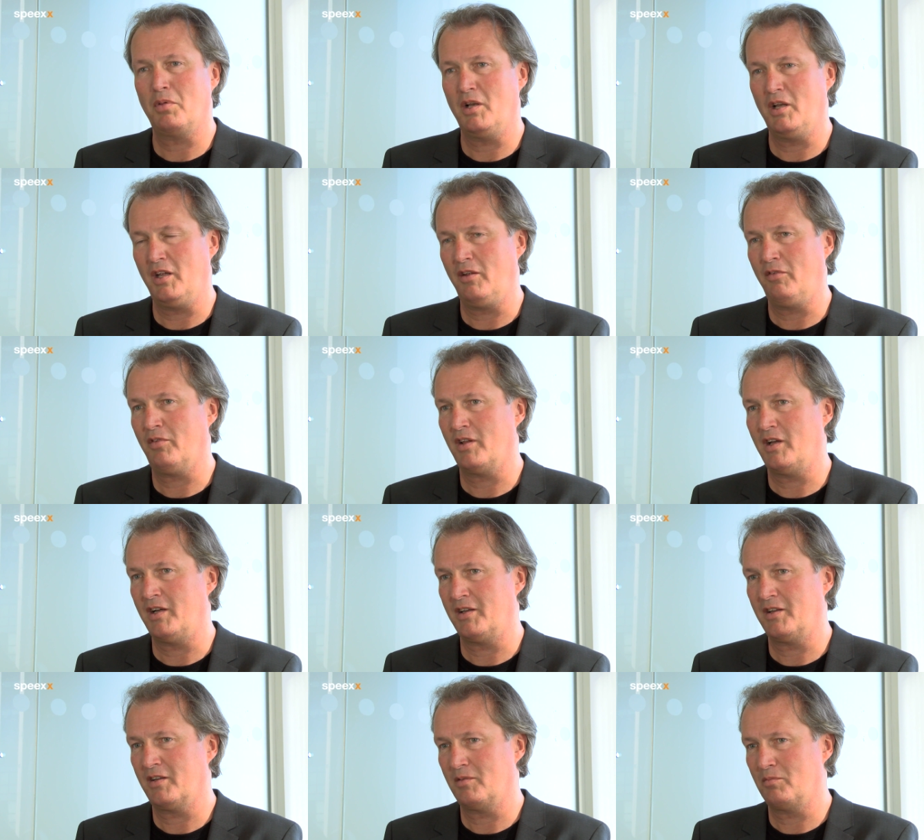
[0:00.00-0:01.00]
believe
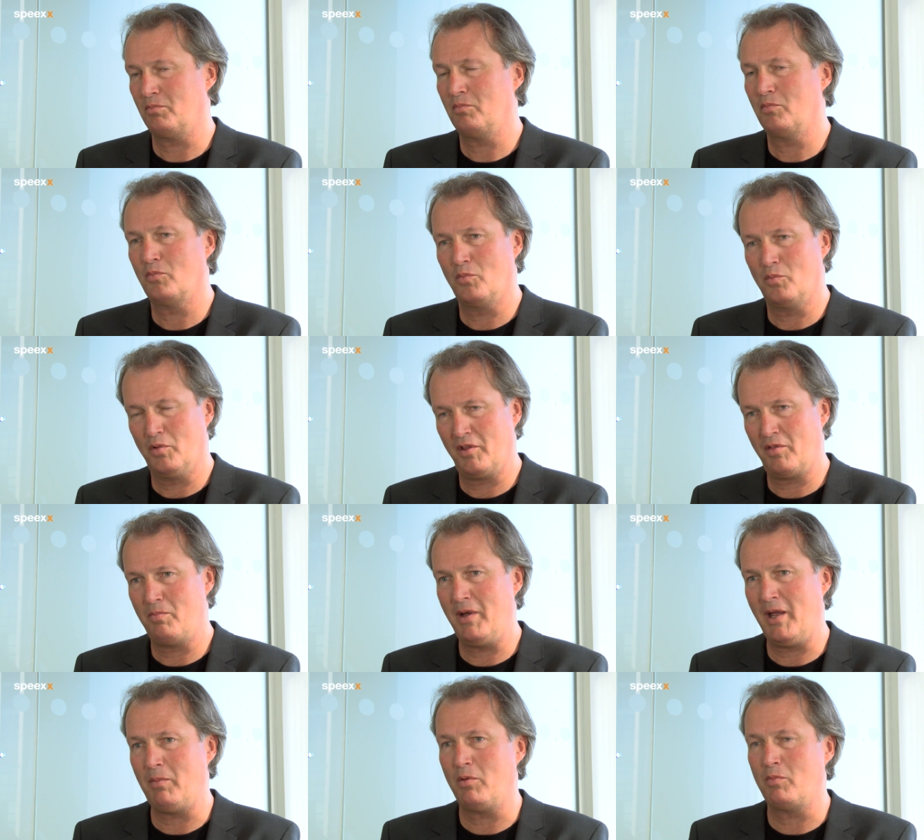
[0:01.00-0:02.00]
that with
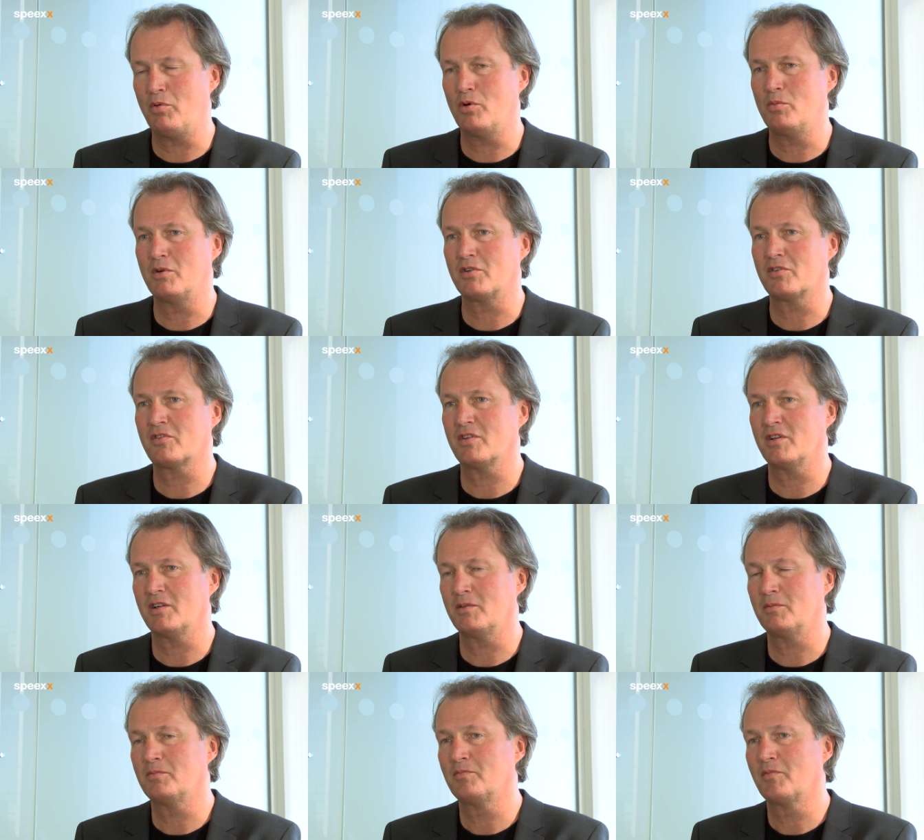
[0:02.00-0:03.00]
baby boomers
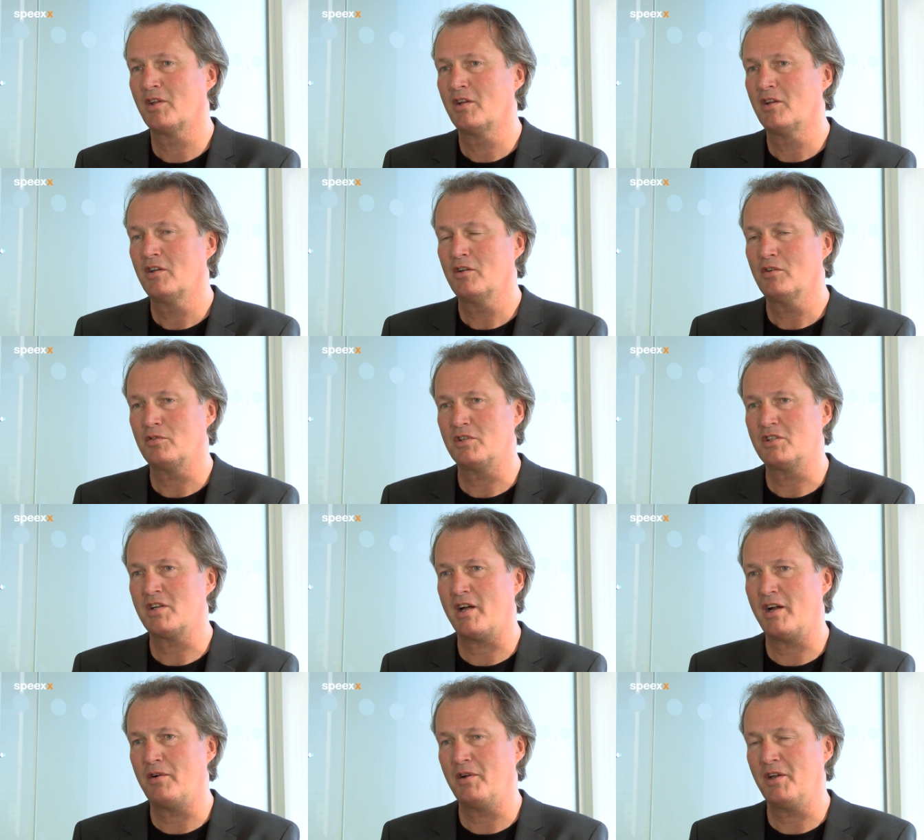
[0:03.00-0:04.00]

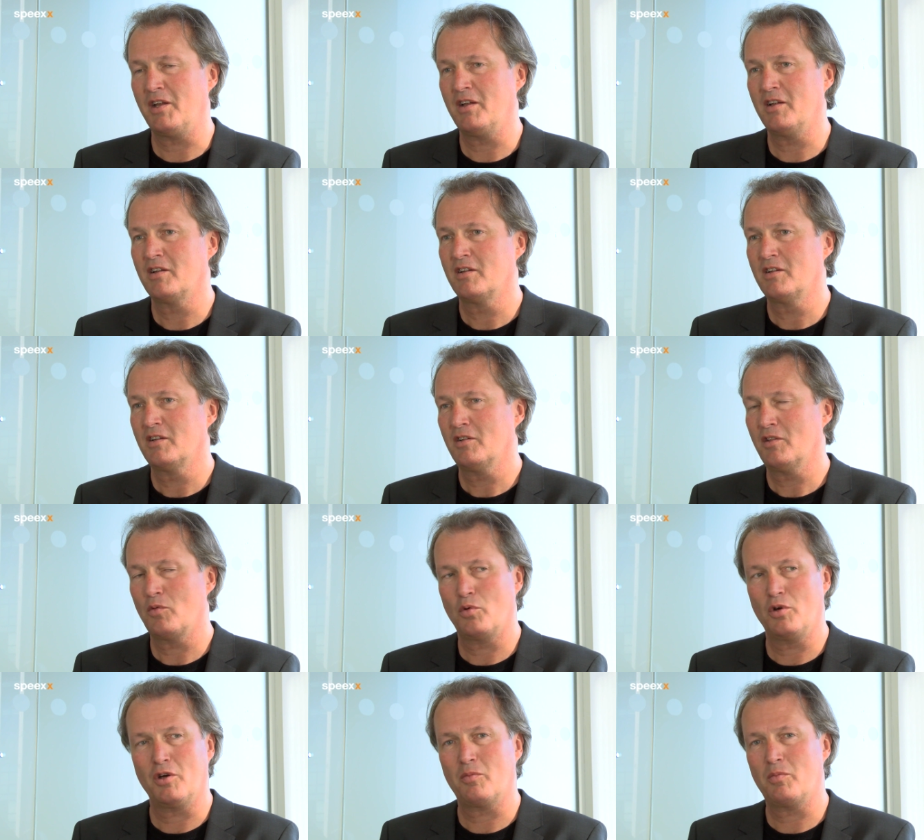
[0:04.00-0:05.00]
retiring, the
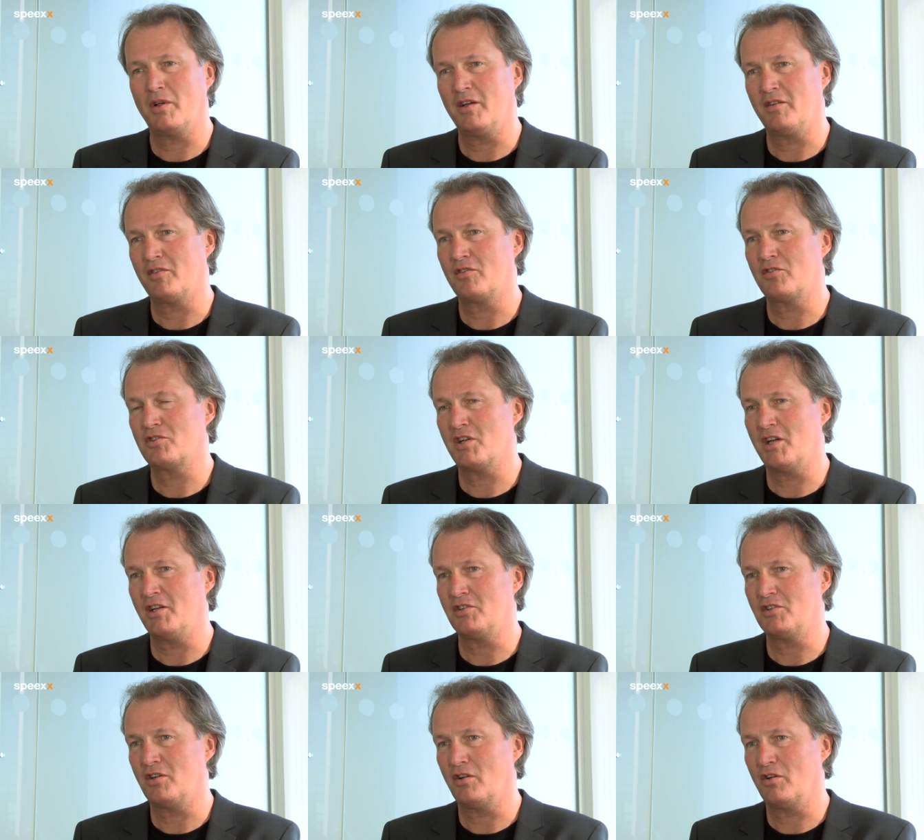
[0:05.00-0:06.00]
workplace is
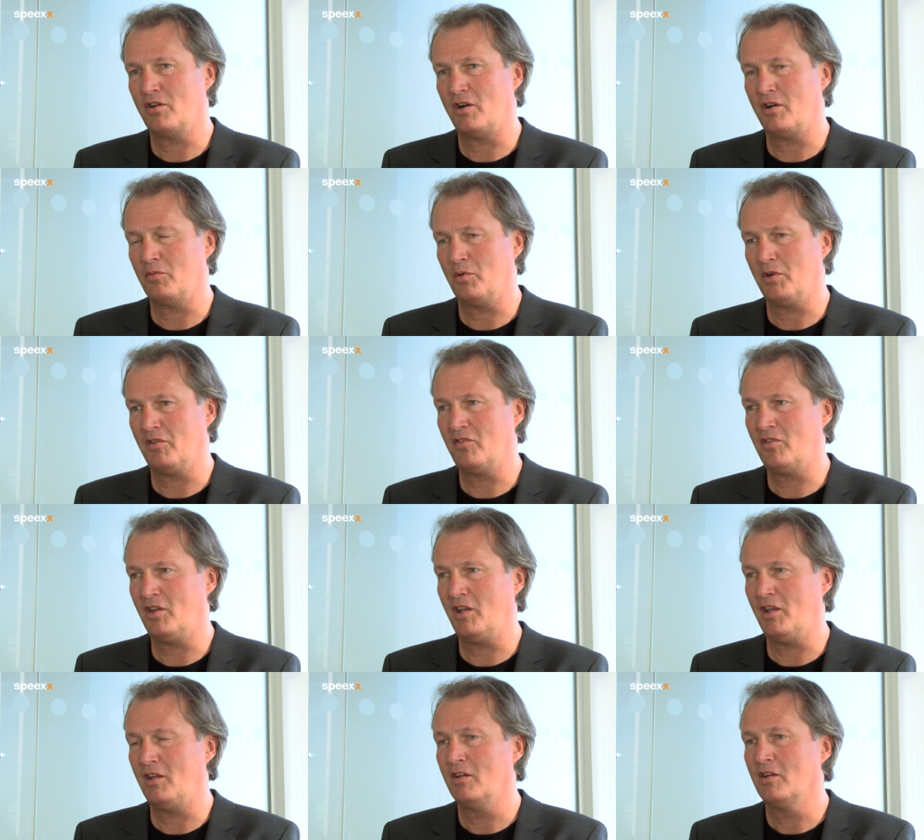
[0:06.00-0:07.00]
changing a lot. We
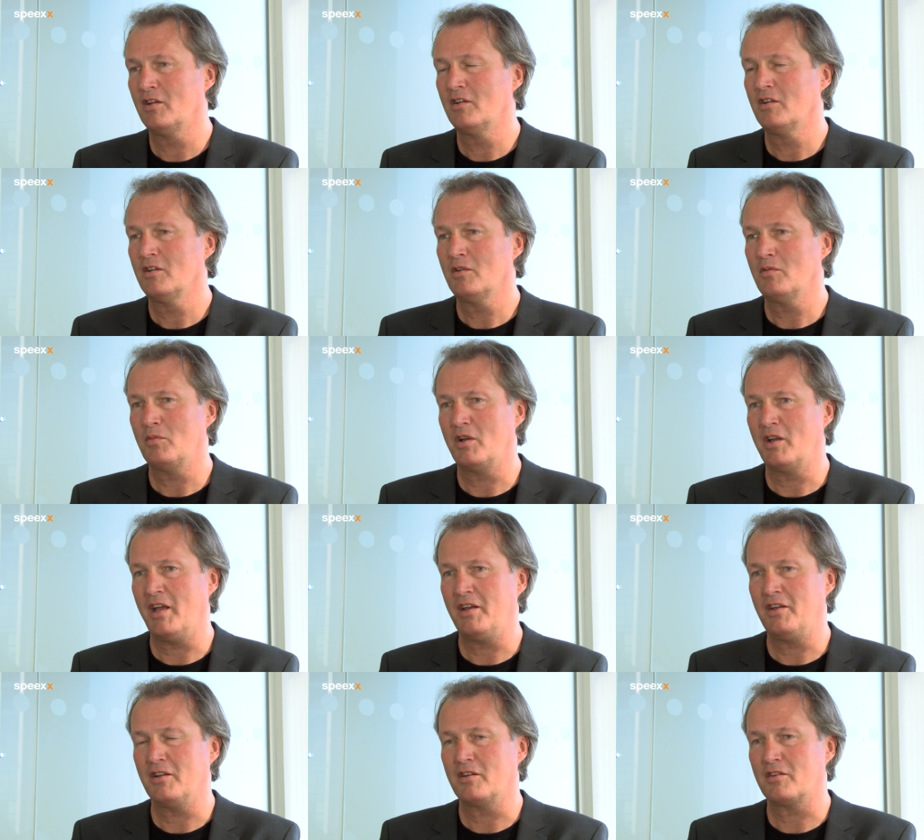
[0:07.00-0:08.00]
see
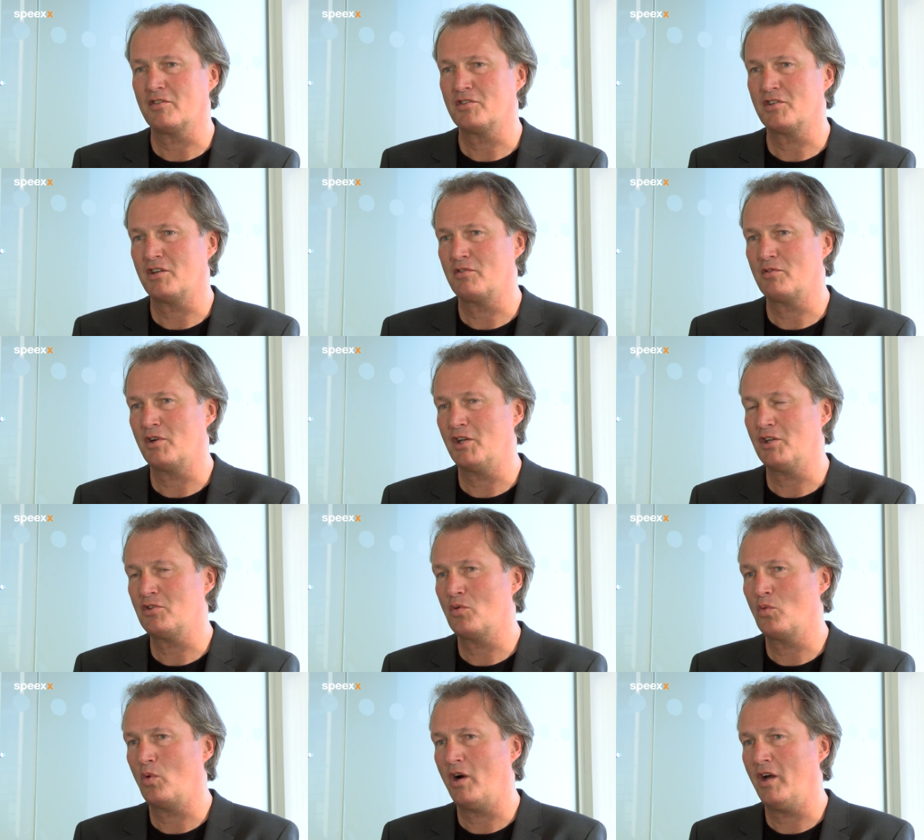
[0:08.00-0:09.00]
millennials and
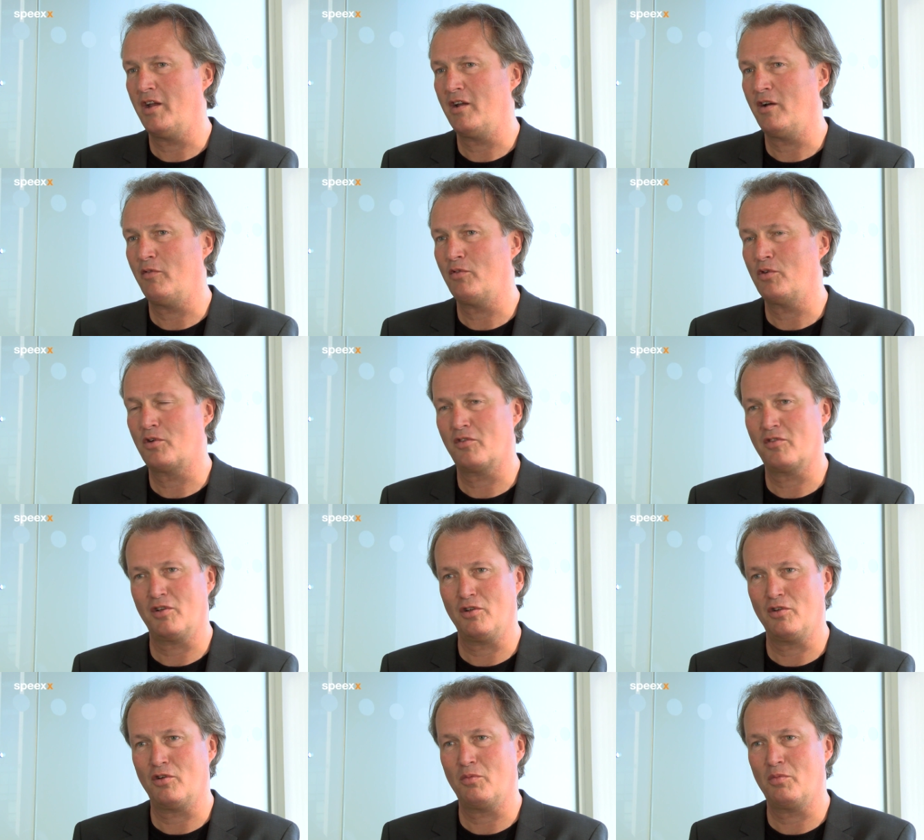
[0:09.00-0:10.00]
Generation Y now
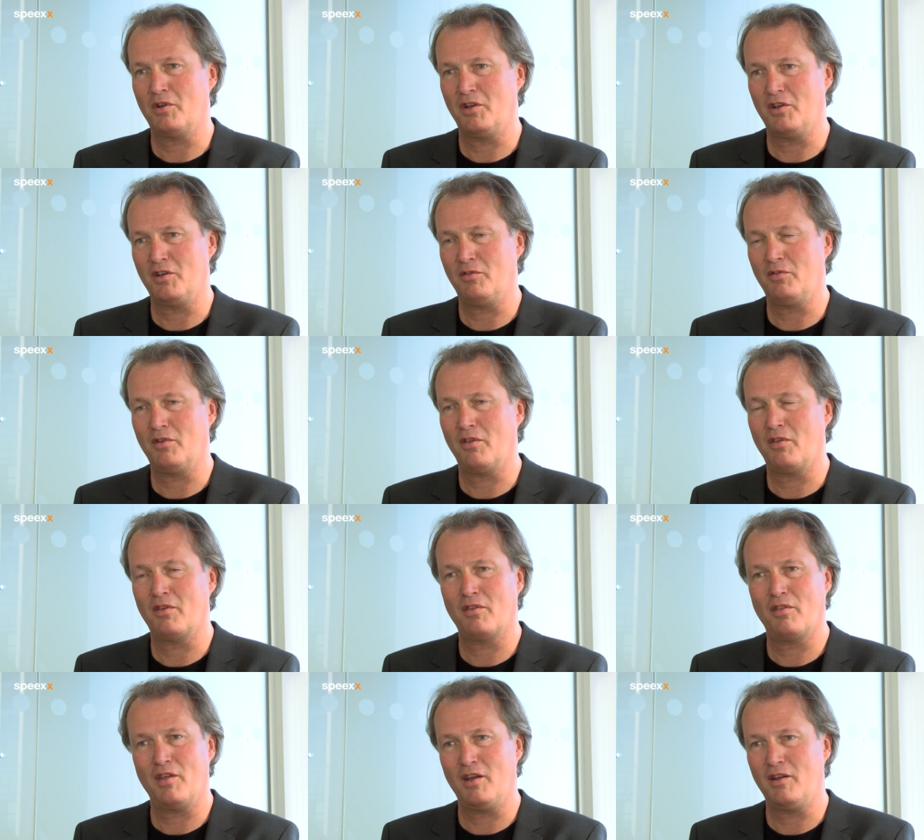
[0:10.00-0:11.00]
focusing on completely different
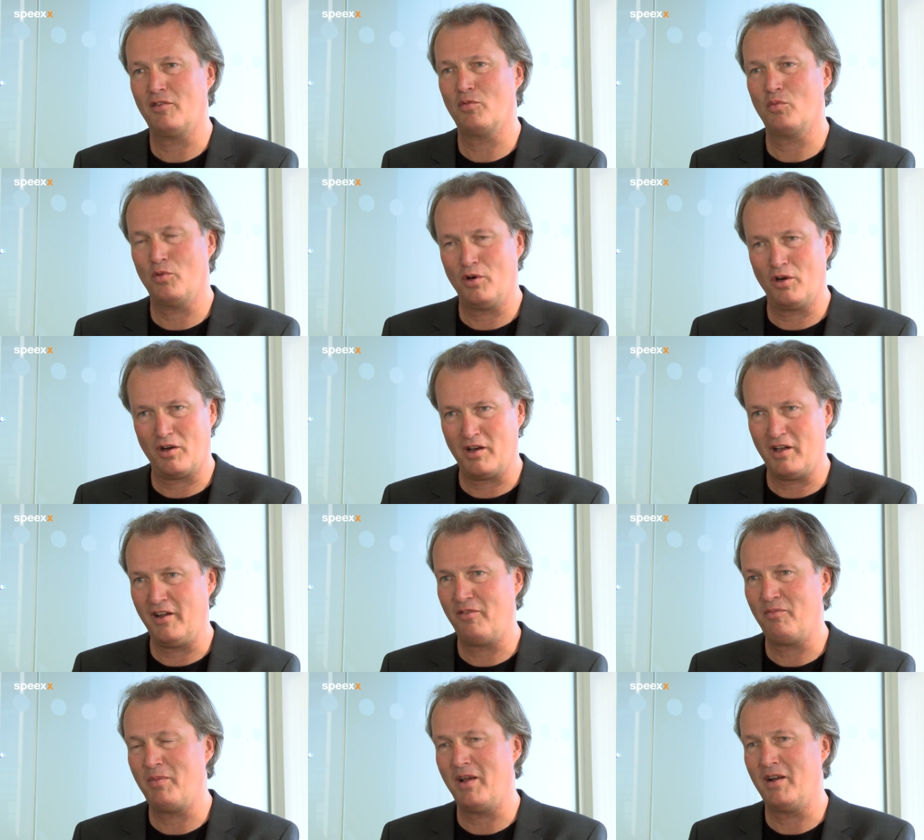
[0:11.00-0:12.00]
things,
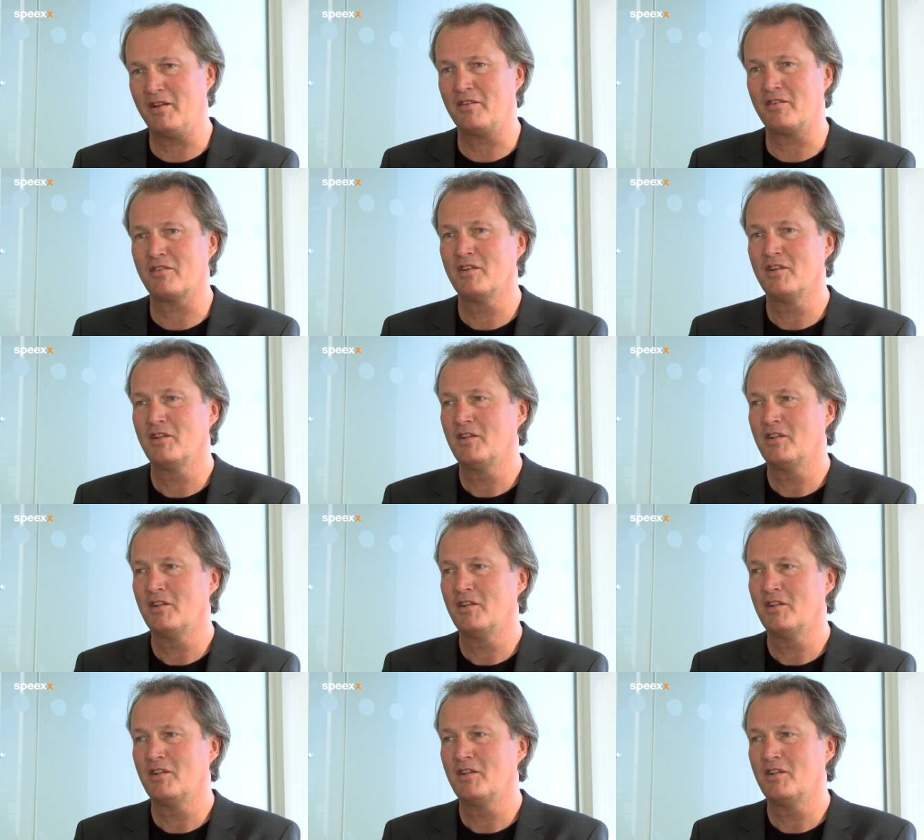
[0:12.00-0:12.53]
work-life balance.